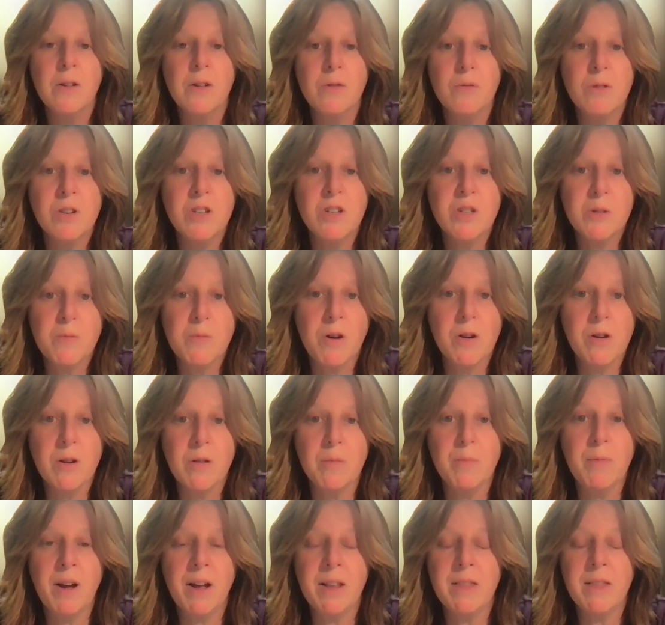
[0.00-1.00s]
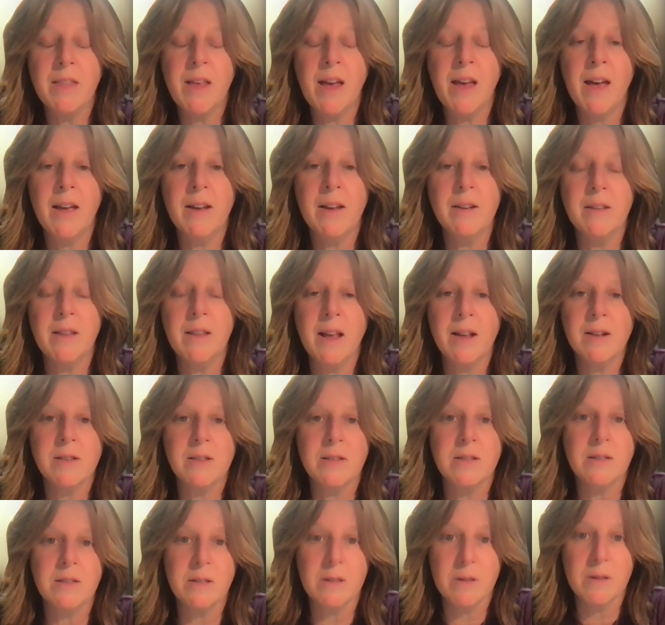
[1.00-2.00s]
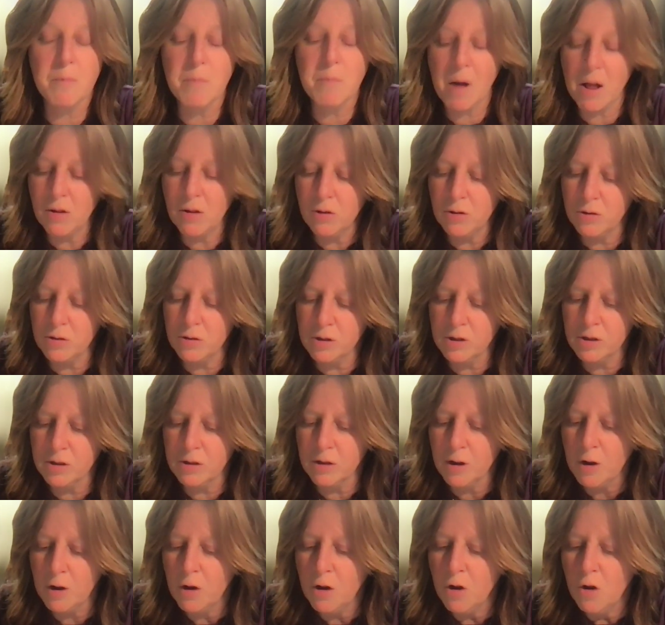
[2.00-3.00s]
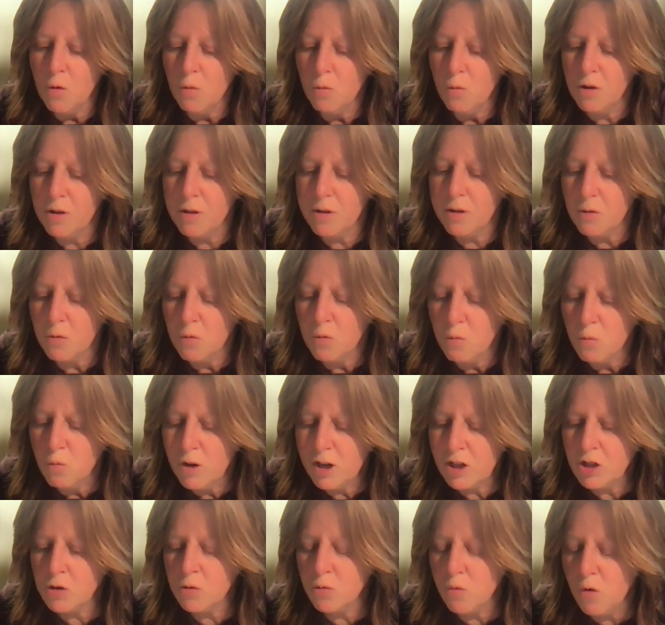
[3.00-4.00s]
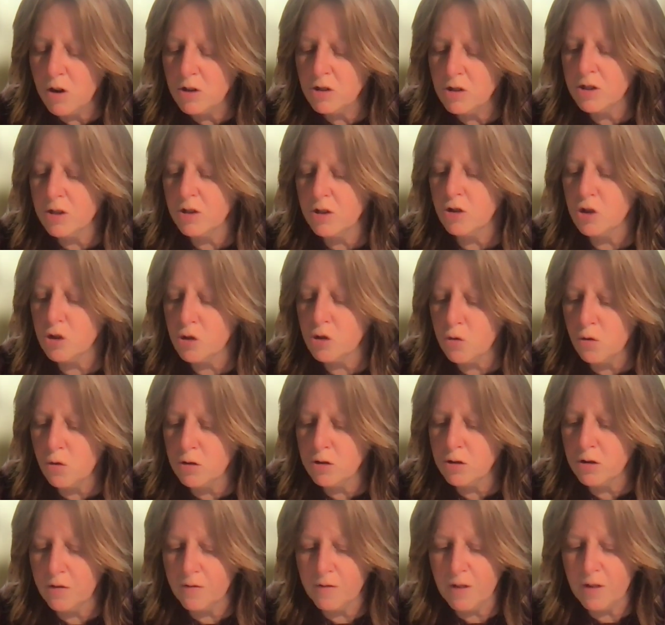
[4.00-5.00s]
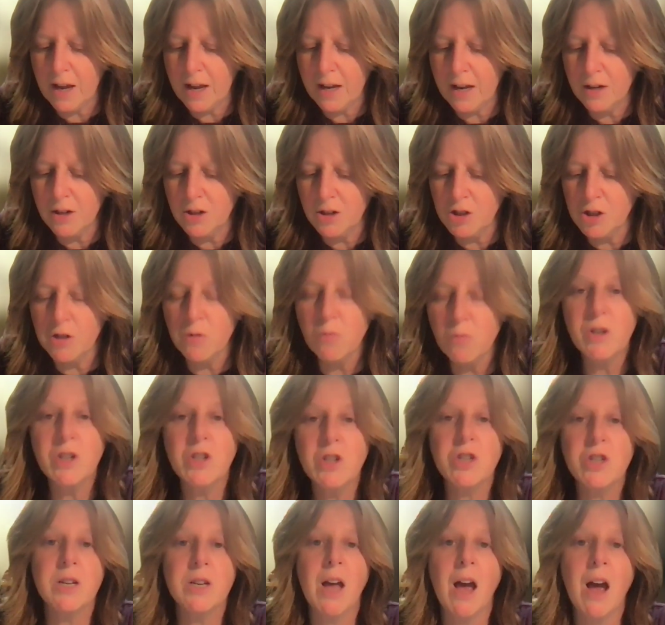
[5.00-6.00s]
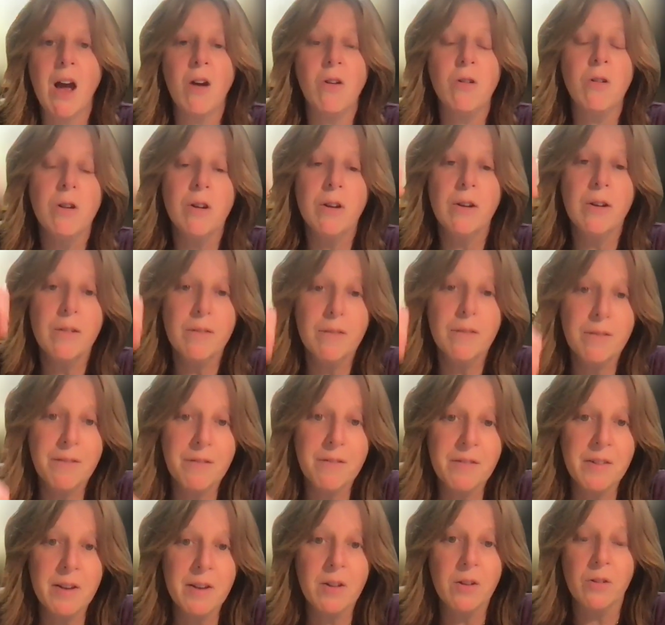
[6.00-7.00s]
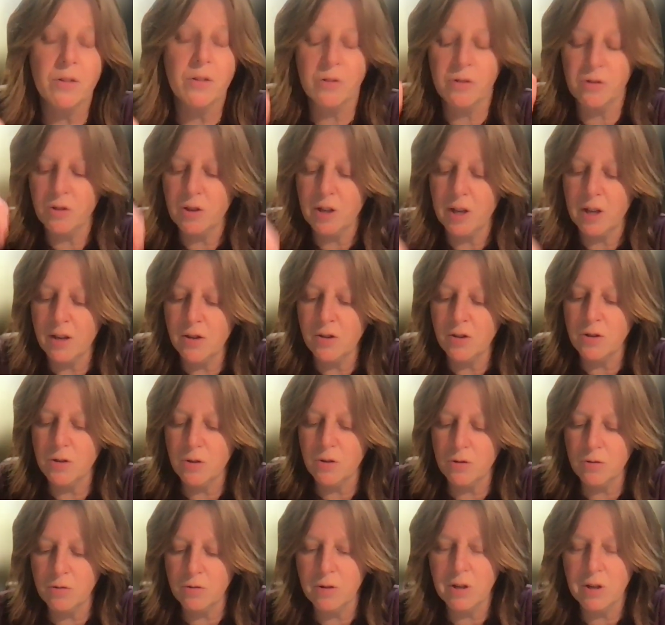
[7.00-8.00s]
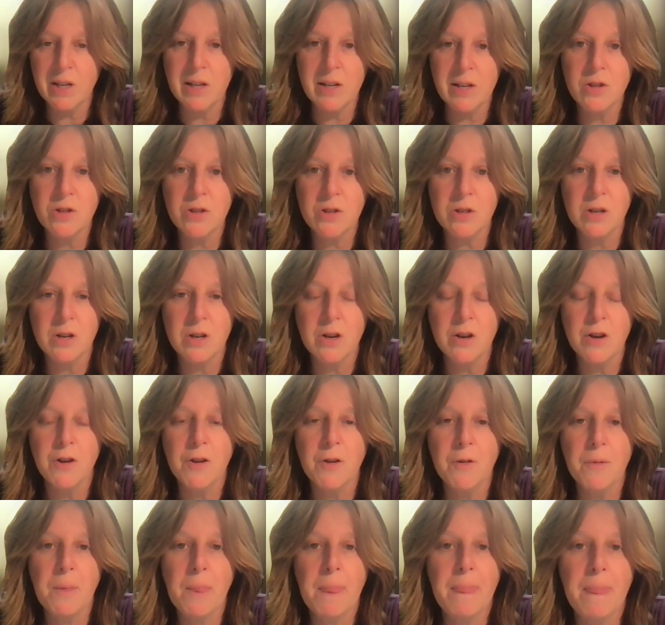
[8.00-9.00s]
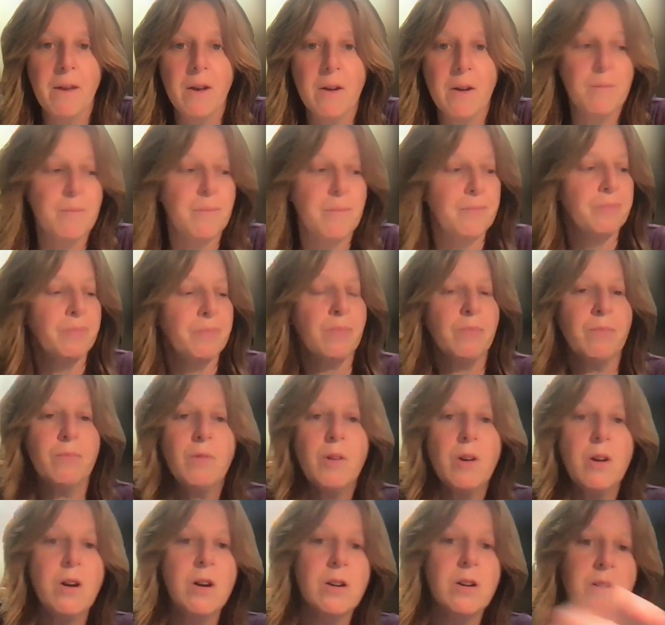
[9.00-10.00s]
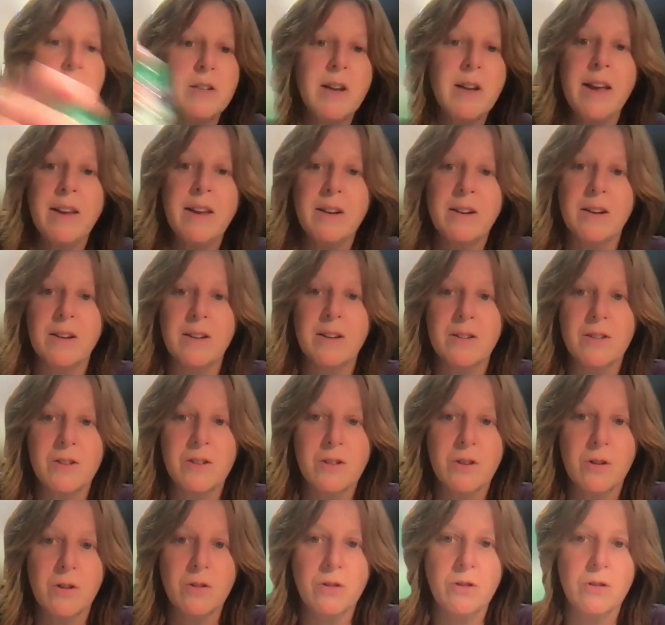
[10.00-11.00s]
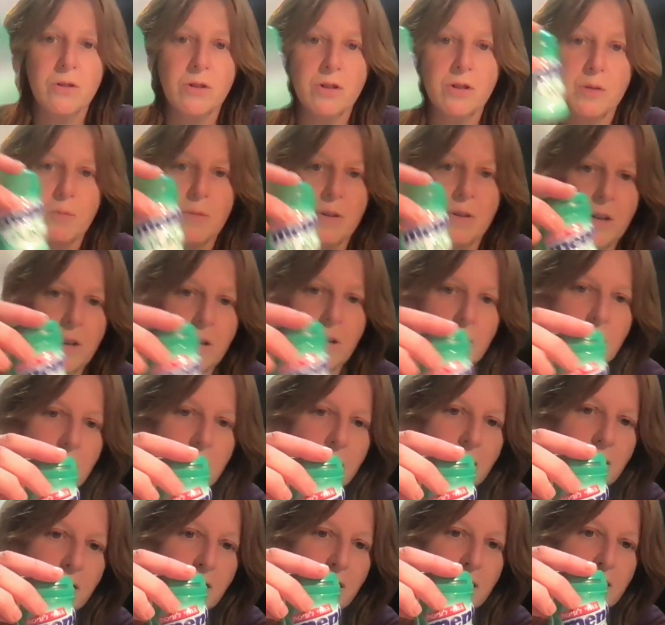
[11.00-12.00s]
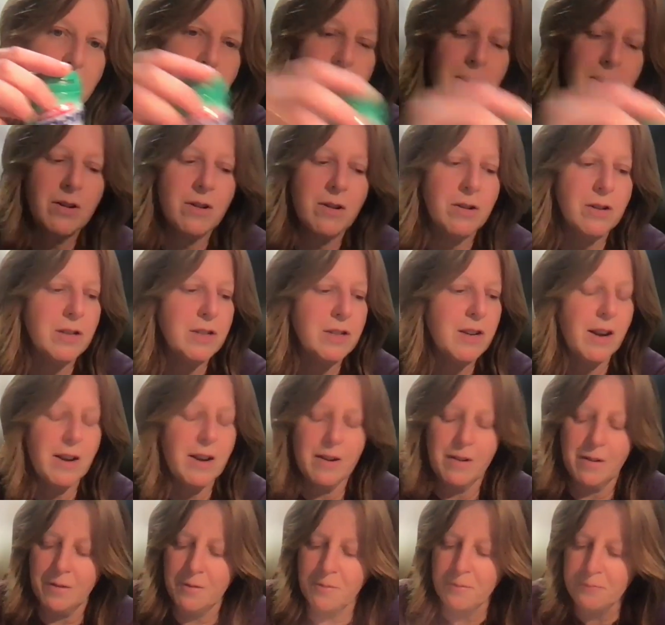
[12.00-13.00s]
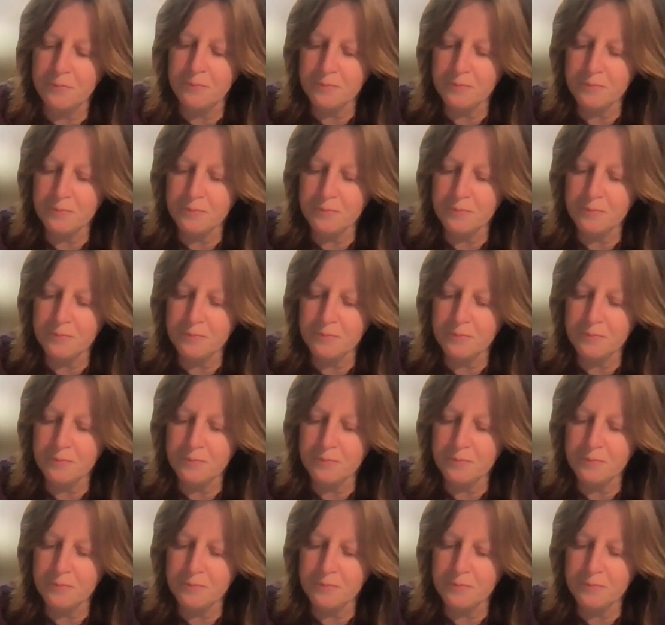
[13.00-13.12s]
We spoke about that. That's the Malchus, which was the source of the energy which now fills into each container, so to speak. There's the container.